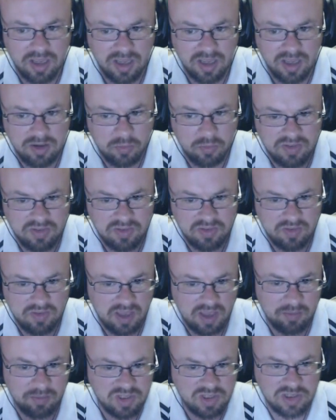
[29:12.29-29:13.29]
with
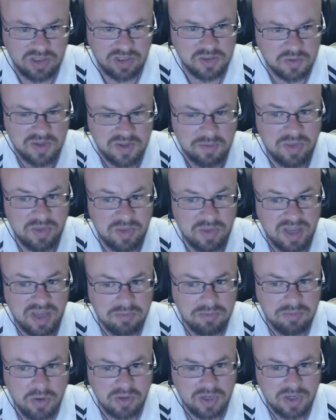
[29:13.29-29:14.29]
machines with embedded
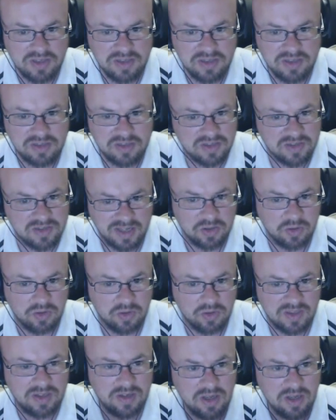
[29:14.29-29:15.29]
motors and that sort of
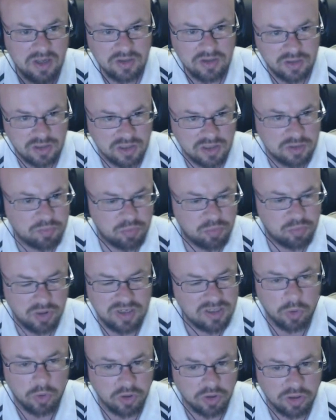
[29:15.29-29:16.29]
thing, just printed
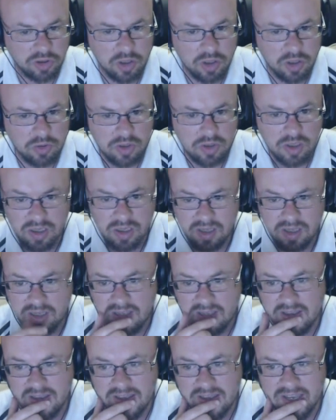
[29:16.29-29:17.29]
in one go.
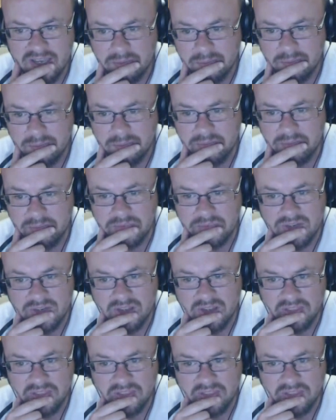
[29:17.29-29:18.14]
Now they've